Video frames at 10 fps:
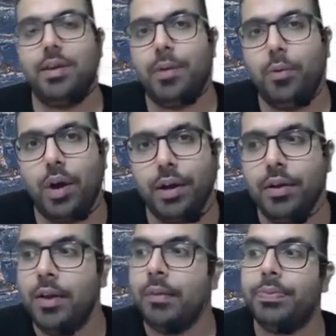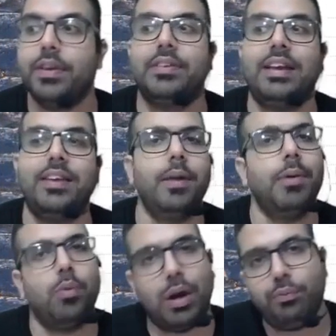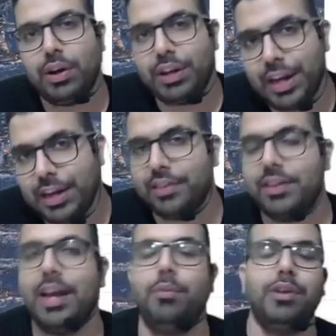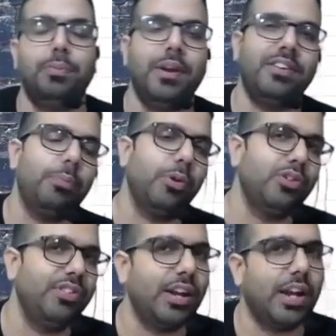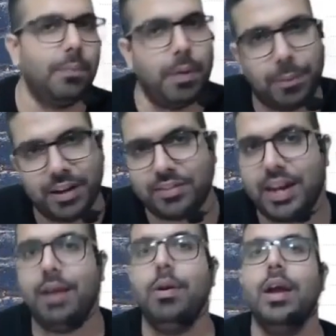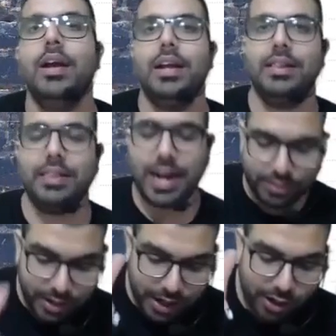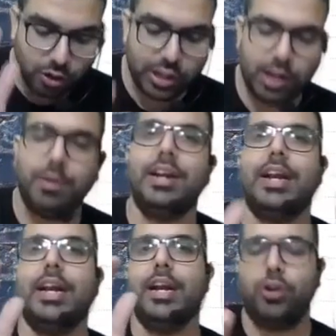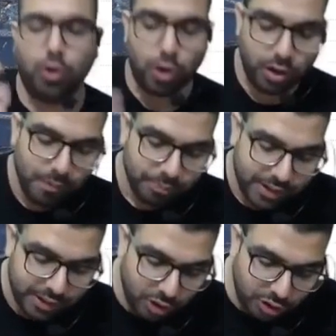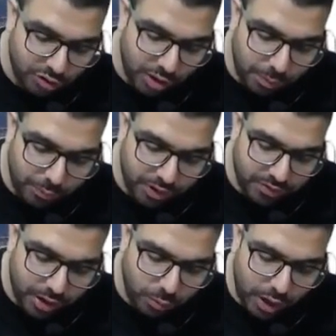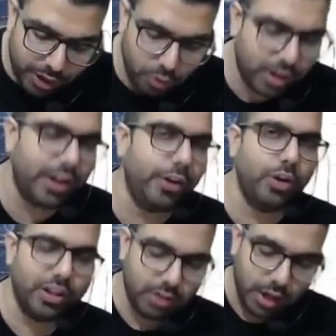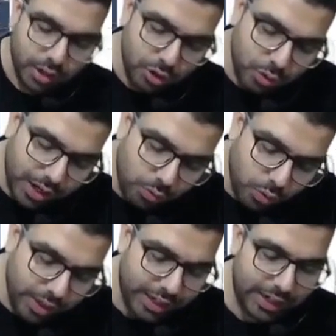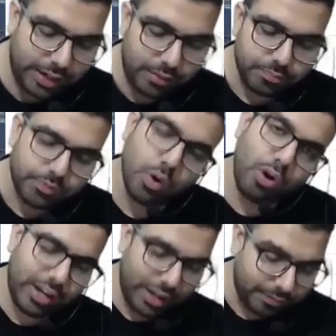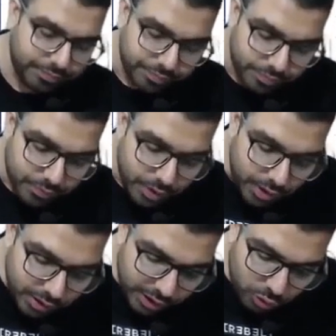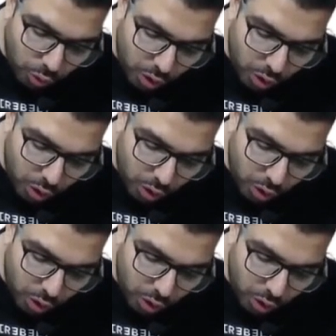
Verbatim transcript: may won section number 148 is there where special procedure can be prescribed in that scenario they went ahead and told resolution professional what you can do is you can go ahead okay this old